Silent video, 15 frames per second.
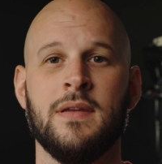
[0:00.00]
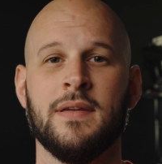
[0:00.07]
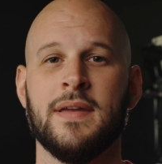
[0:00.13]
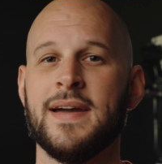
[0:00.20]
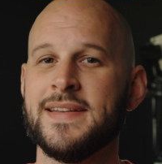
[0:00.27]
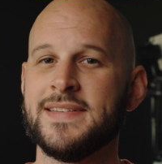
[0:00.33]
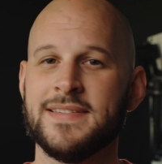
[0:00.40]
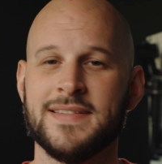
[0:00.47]

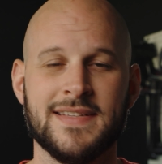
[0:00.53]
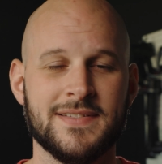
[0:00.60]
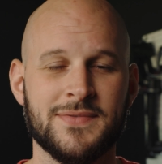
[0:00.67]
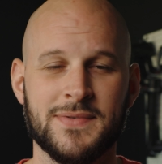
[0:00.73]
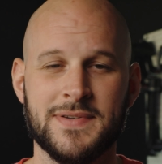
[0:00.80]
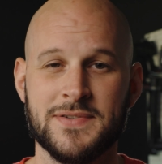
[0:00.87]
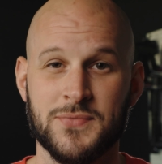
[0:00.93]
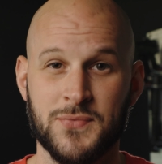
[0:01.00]
Guys, this
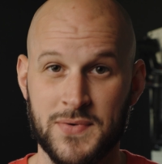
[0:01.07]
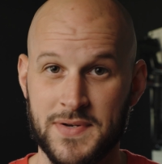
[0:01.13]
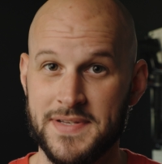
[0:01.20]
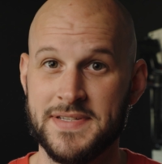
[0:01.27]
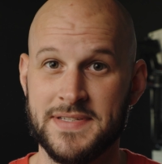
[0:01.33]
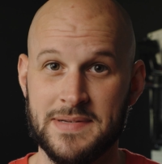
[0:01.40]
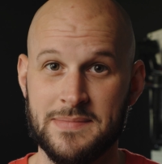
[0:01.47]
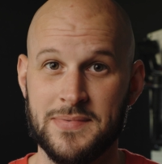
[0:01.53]
one is really
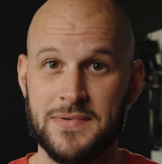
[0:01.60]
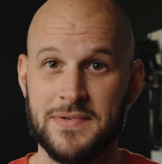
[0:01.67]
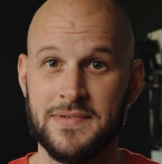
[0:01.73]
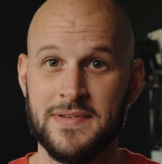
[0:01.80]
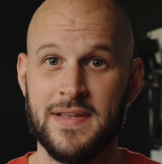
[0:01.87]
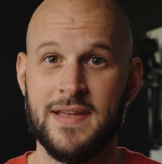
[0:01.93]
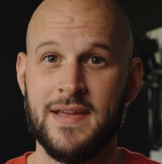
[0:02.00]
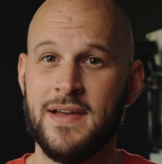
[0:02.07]

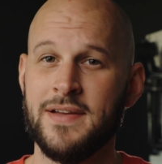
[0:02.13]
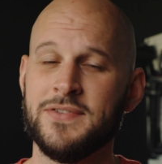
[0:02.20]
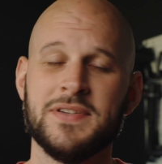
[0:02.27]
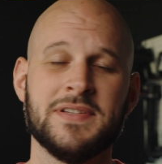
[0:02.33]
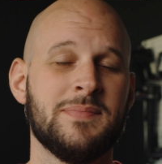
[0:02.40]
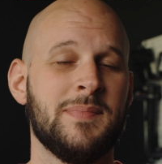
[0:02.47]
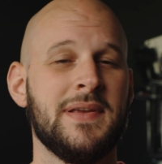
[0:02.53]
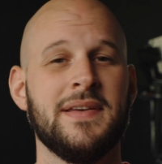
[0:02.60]
simple.
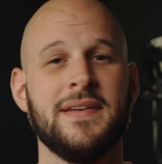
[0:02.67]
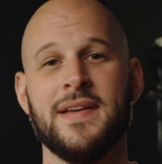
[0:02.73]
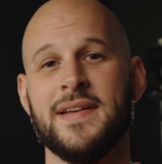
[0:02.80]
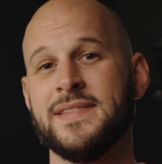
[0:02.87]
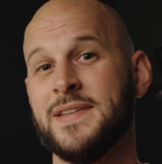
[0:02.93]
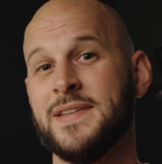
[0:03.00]
Just be a nice